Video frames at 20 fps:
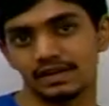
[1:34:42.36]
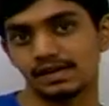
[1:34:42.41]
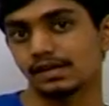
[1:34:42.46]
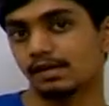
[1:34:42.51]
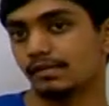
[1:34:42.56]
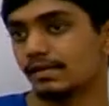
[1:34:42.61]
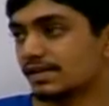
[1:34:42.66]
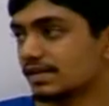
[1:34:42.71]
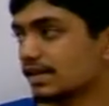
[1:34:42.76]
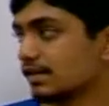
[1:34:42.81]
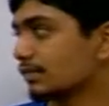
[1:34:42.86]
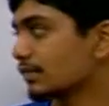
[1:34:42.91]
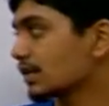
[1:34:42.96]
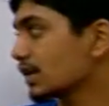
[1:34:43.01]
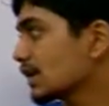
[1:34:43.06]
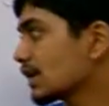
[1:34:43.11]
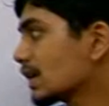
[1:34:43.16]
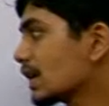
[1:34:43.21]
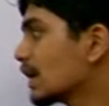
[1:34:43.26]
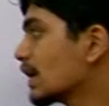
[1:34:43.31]
case of SN1,
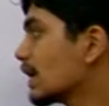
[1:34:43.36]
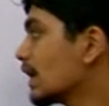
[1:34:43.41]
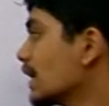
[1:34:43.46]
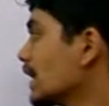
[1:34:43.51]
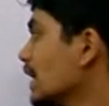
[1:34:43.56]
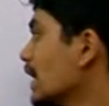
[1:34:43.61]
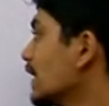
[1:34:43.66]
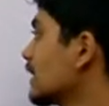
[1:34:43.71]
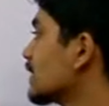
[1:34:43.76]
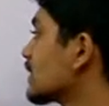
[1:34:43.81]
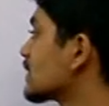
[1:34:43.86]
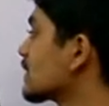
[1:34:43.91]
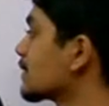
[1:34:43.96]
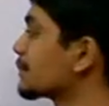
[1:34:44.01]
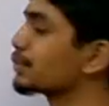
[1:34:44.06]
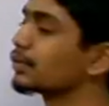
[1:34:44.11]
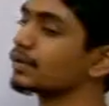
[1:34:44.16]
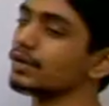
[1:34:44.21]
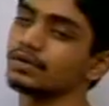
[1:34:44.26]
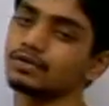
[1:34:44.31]
and in a
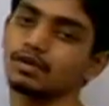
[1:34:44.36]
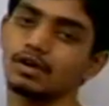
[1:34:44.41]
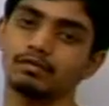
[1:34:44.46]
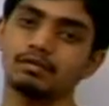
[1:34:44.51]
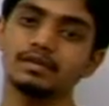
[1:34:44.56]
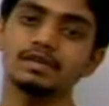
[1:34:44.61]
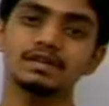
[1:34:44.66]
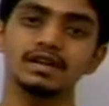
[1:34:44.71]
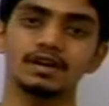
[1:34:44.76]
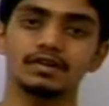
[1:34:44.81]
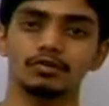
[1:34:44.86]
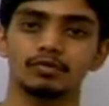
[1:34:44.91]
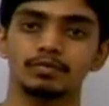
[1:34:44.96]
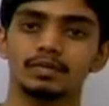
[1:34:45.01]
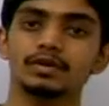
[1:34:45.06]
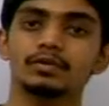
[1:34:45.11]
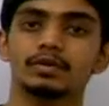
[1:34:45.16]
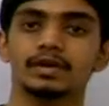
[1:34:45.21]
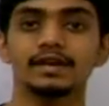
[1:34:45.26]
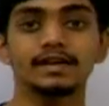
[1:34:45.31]
protic solvent that will
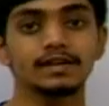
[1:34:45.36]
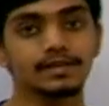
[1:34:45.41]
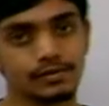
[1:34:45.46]
be quite